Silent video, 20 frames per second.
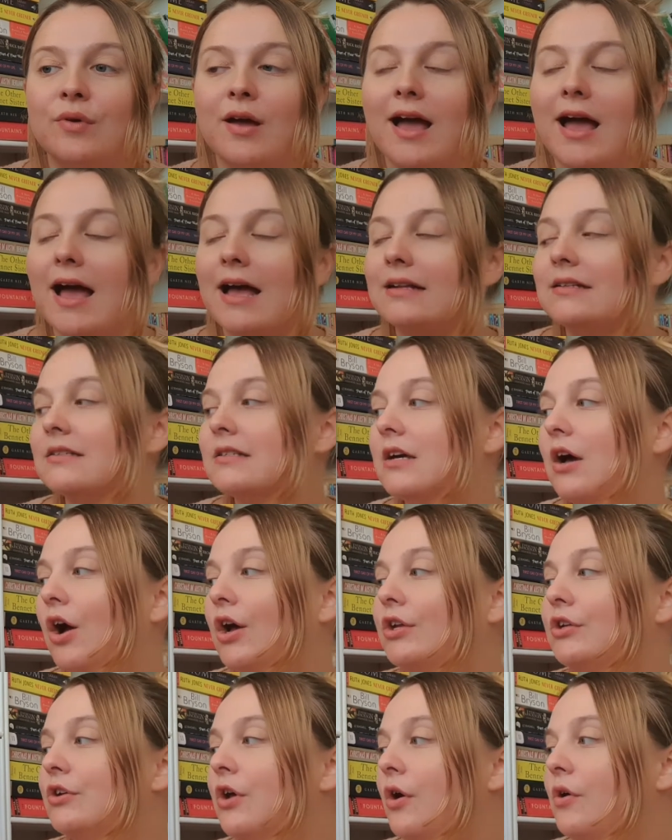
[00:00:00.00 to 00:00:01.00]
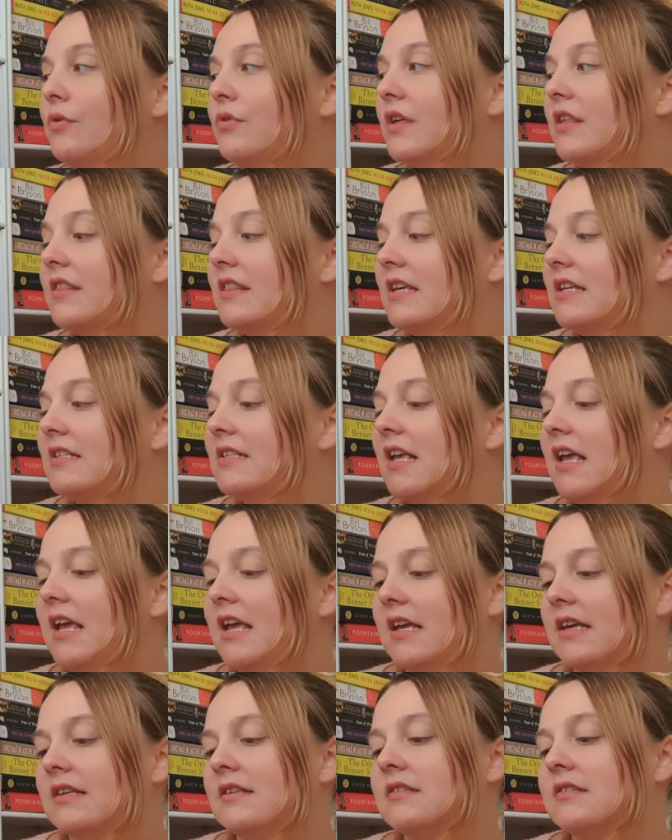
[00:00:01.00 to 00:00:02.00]
and I know that this
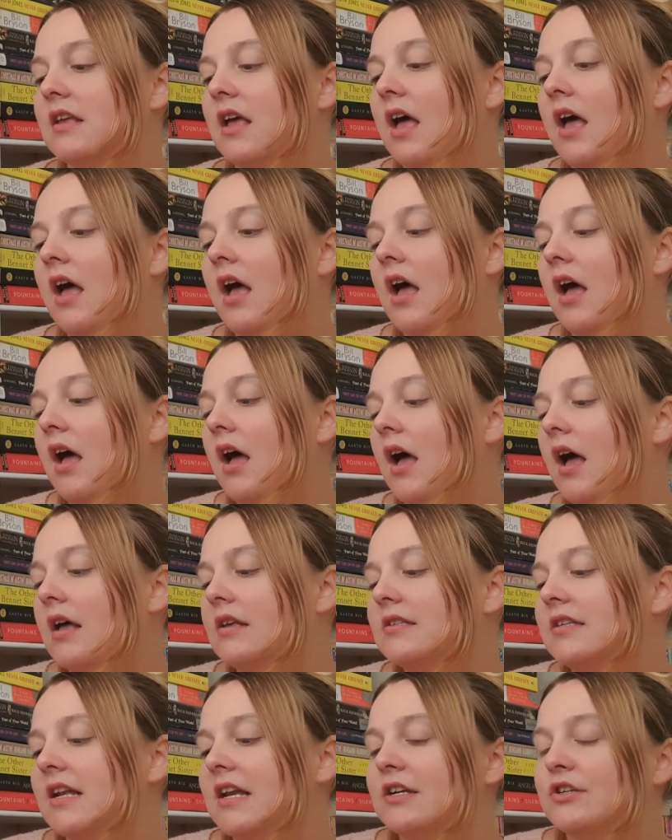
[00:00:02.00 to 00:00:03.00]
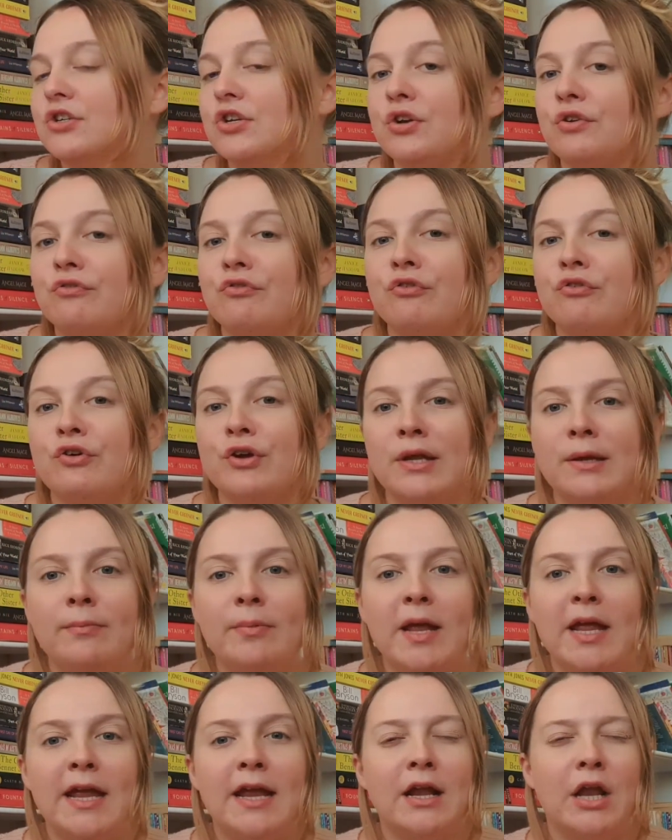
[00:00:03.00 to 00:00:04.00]
is a selection of
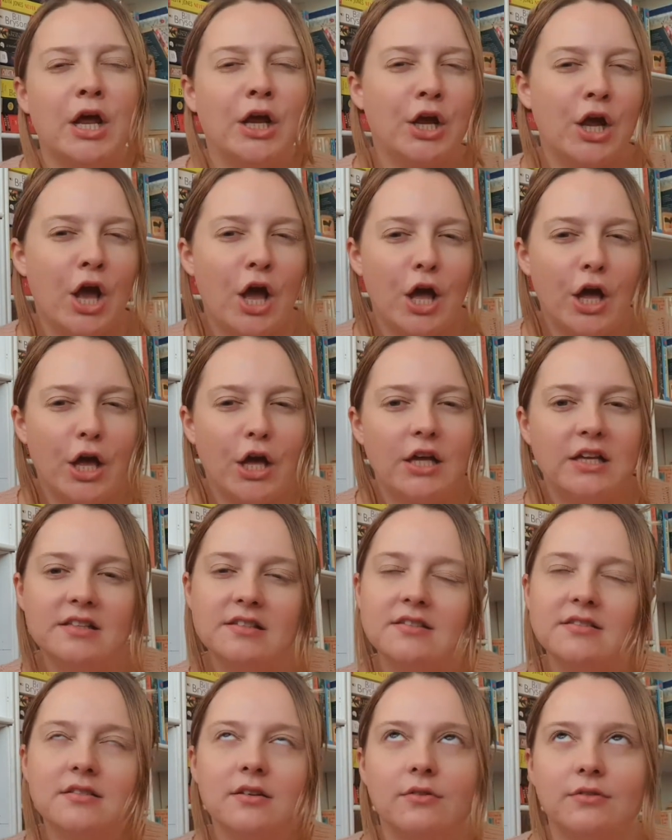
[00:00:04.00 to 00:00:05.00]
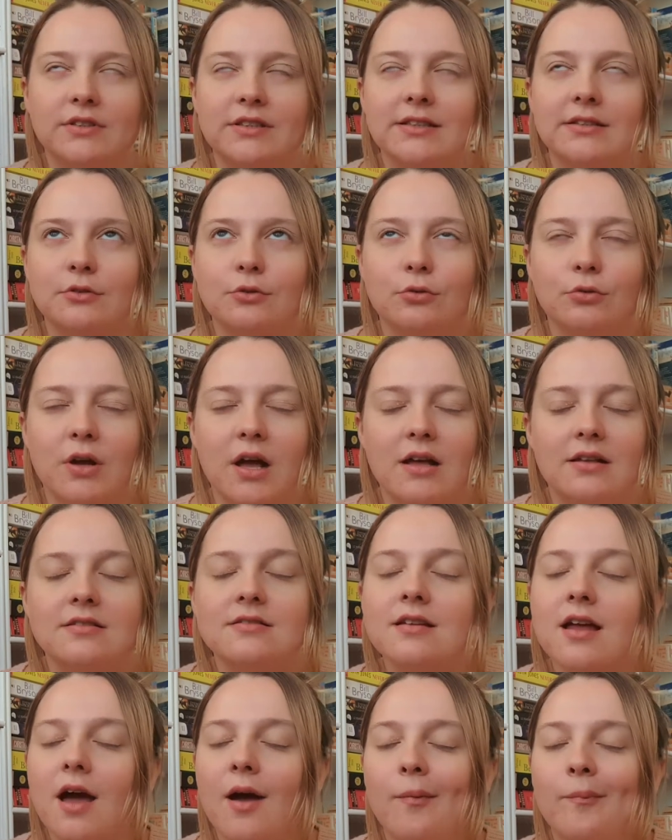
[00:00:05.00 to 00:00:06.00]
creepy, like cursed, obviously it's called
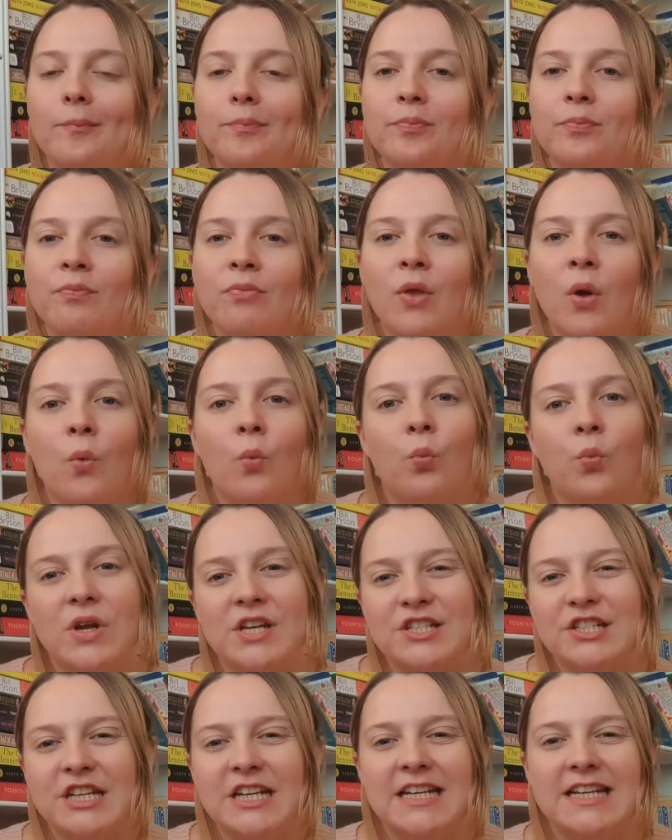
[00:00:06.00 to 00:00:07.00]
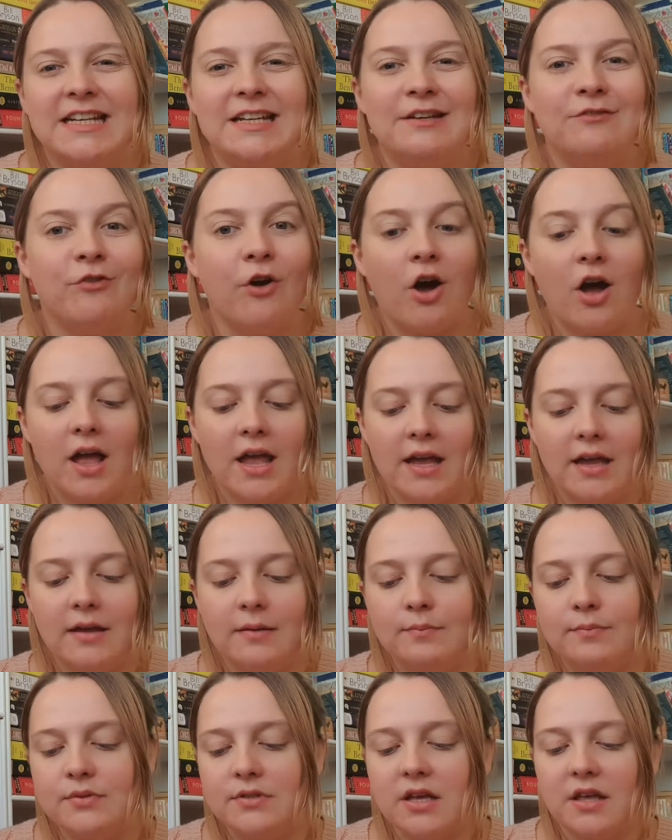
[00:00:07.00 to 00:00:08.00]
cursed, witchy
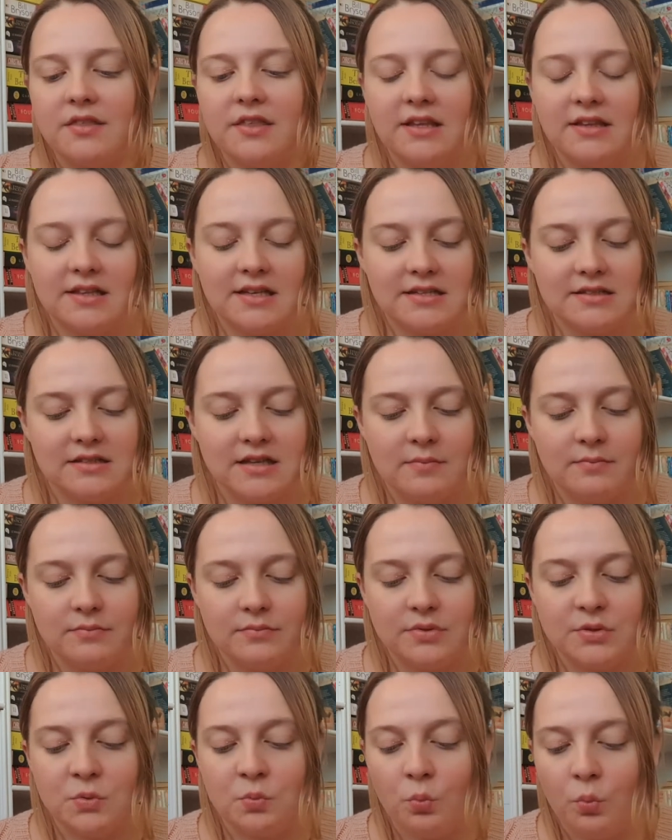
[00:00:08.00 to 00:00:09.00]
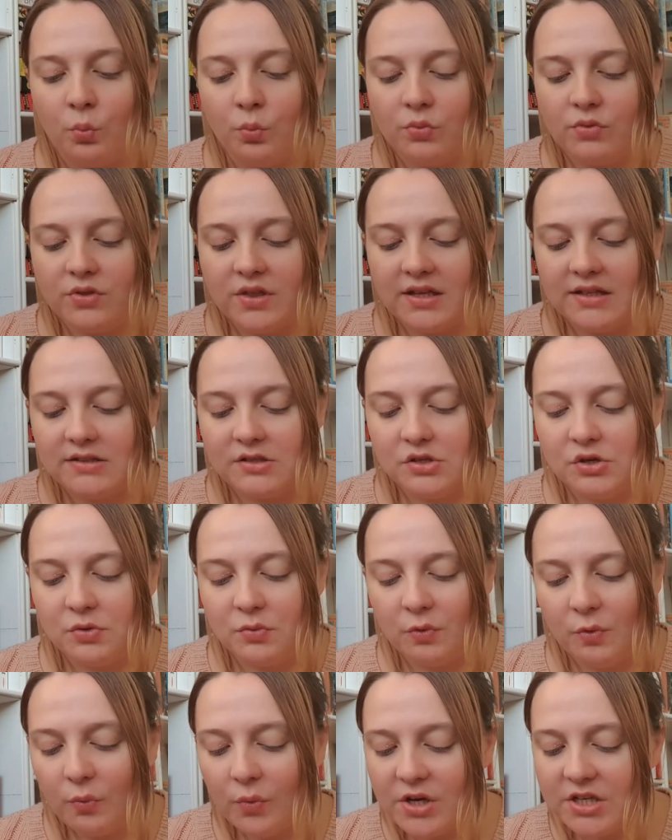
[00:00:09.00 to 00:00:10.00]
vibes. I think there's some things to do
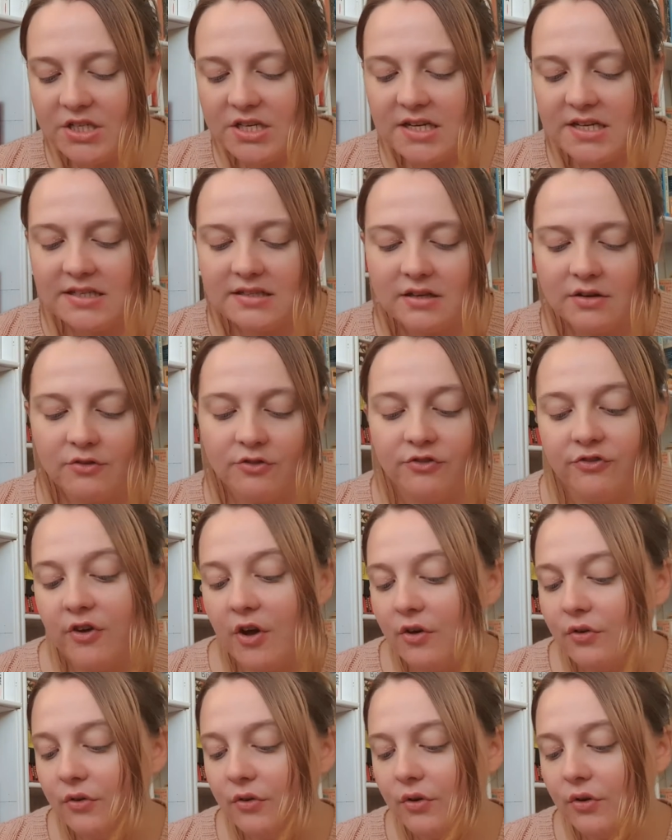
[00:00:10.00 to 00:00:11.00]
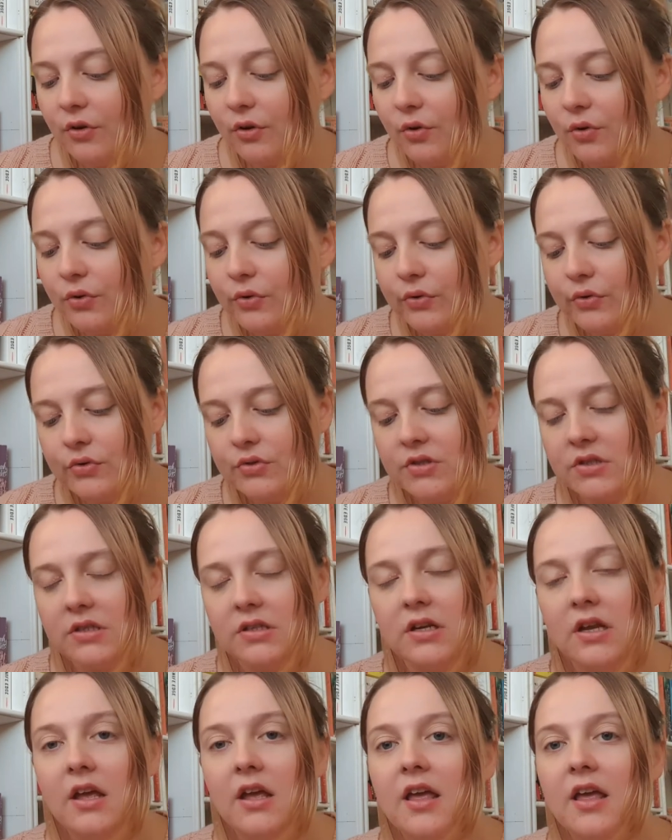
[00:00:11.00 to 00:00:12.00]
with wishes and folklore and
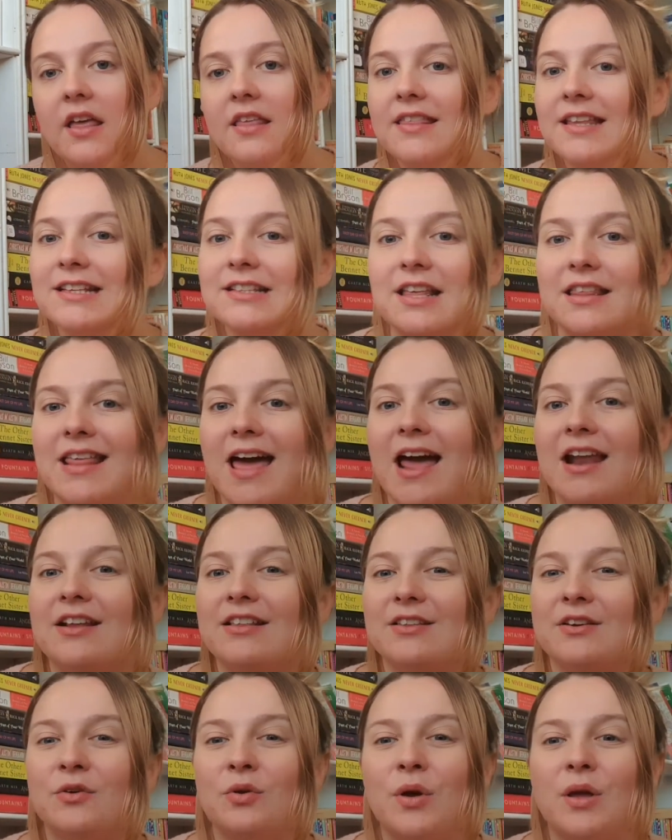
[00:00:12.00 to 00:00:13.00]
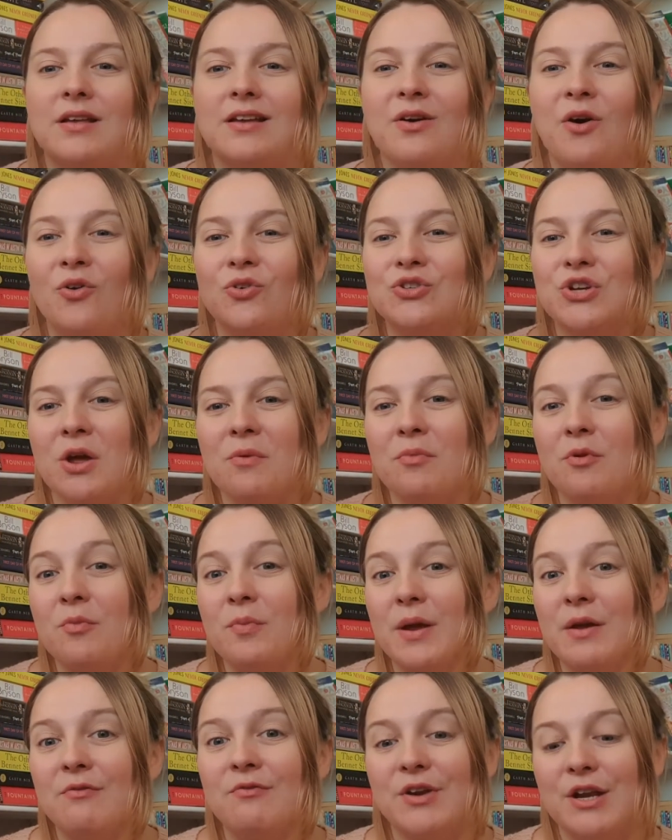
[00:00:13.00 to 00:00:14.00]
things like that. I think October would
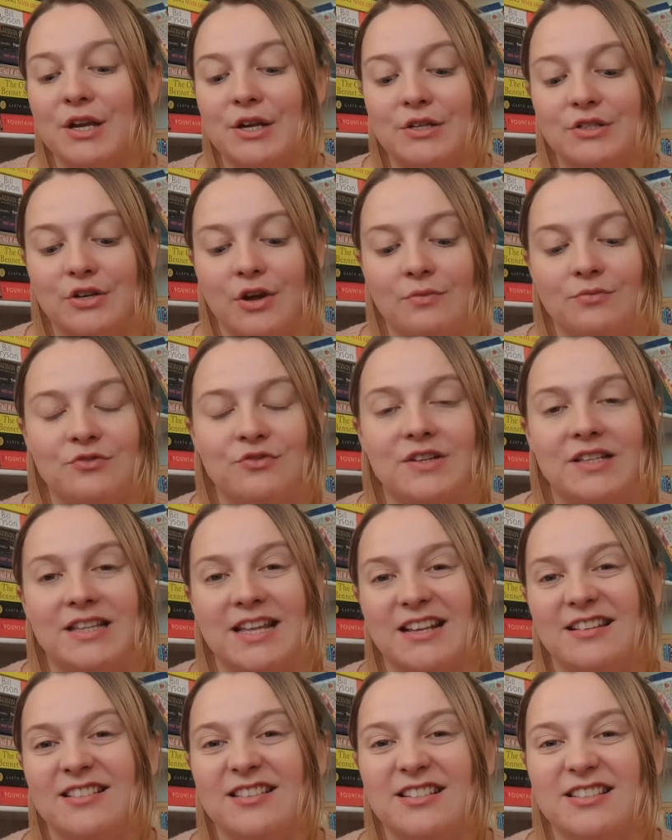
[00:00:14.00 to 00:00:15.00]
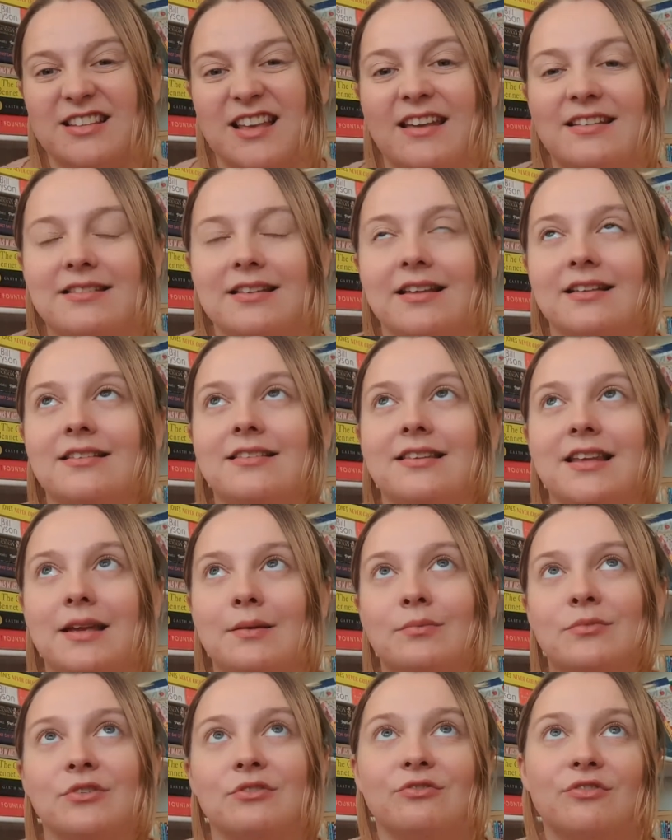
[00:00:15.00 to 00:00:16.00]
be a really good time to read this because it
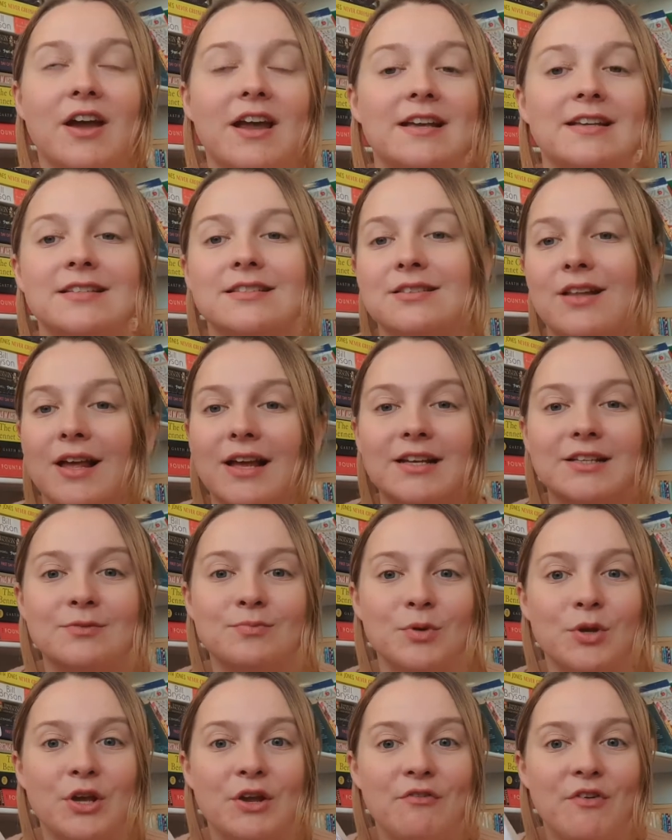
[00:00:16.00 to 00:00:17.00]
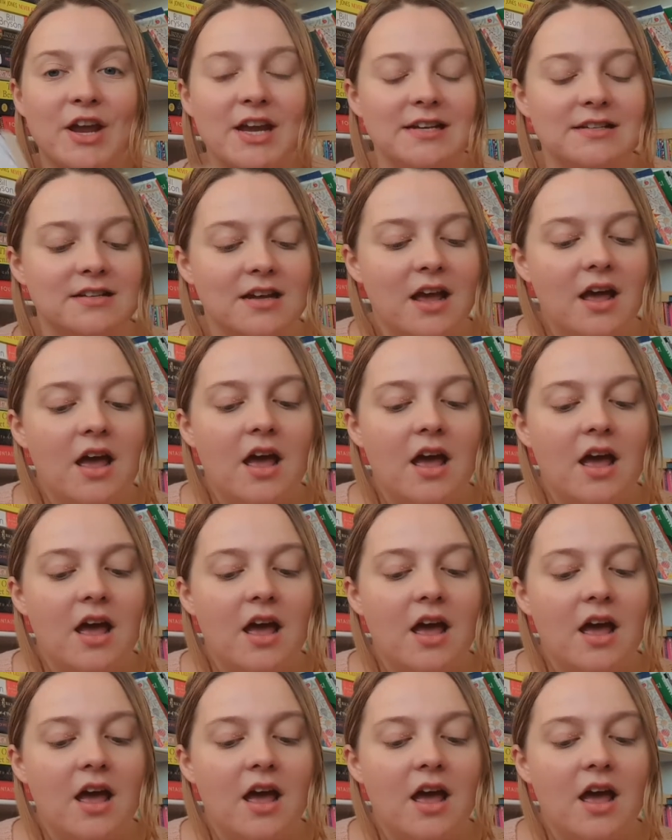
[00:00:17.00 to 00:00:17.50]
seems very, it's like a spooky read.